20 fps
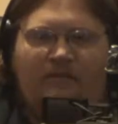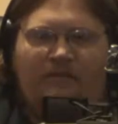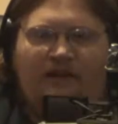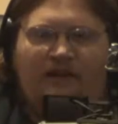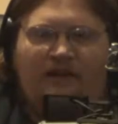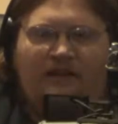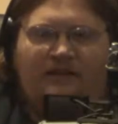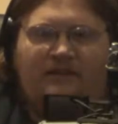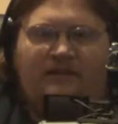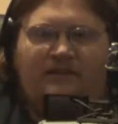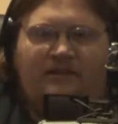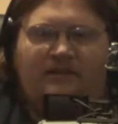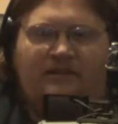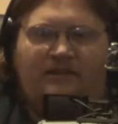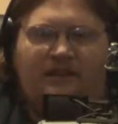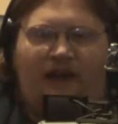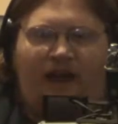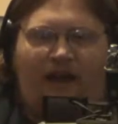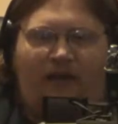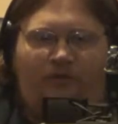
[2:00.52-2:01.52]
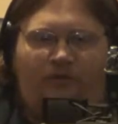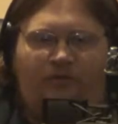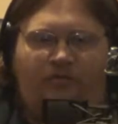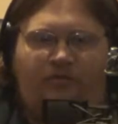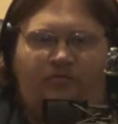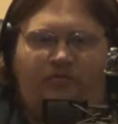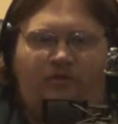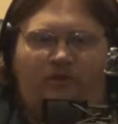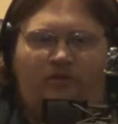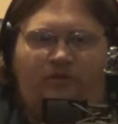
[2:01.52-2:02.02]
Because I
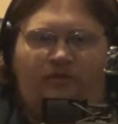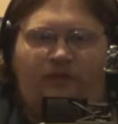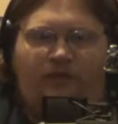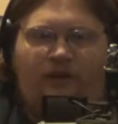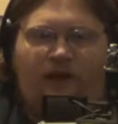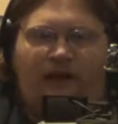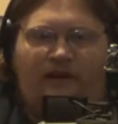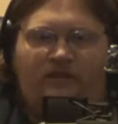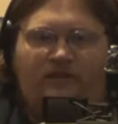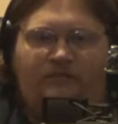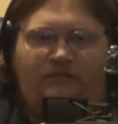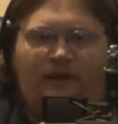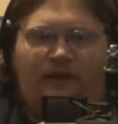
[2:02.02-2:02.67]
don't know if you'd actually